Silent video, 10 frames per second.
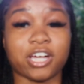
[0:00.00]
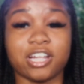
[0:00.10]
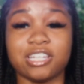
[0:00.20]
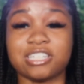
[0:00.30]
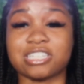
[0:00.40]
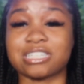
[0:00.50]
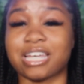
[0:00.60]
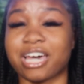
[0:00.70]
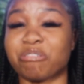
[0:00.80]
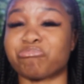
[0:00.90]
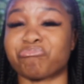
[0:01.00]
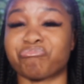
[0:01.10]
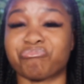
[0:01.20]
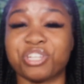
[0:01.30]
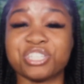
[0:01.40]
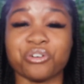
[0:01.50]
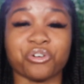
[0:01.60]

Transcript: Kelly, it's just like, it's so